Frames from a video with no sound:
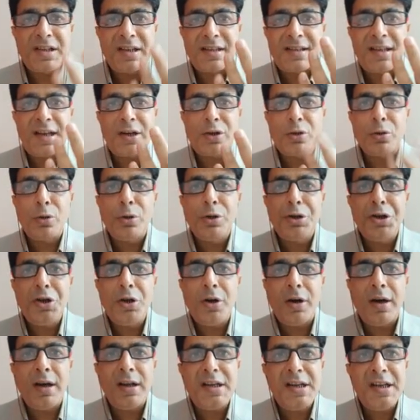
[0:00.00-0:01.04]
As I told you
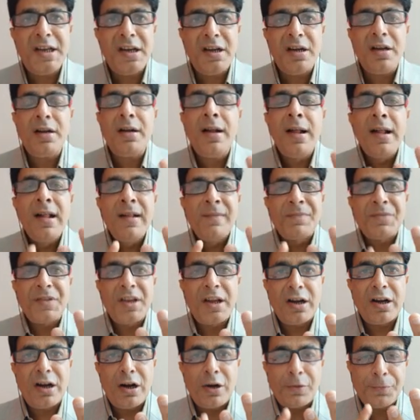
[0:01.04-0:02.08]
earlier,
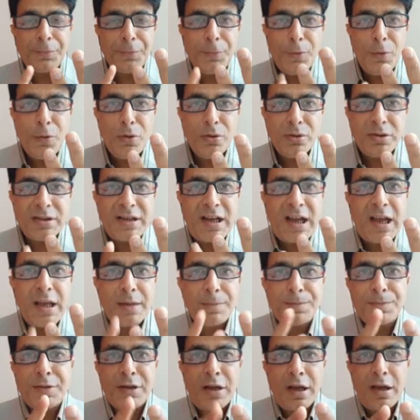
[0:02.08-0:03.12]
there are four
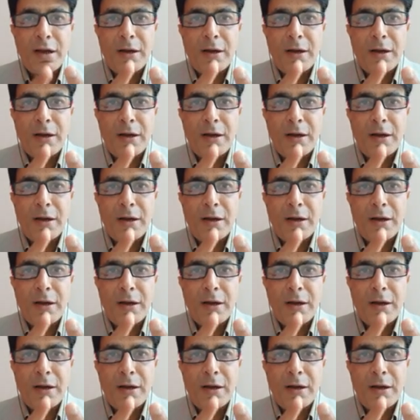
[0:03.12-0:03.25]
types,